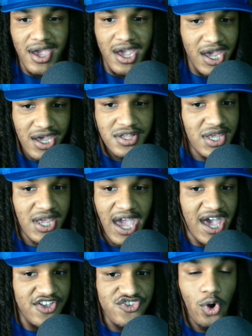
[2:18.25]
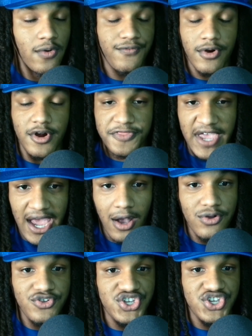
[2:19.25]
and he has over a
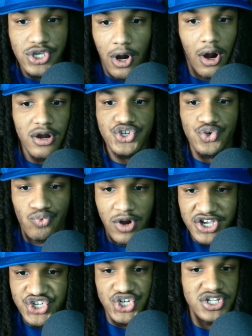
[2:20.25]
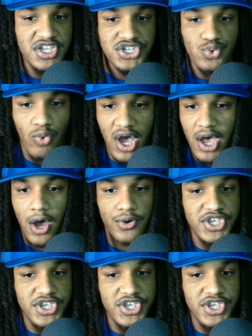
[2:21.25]
thousand yards rushing as well.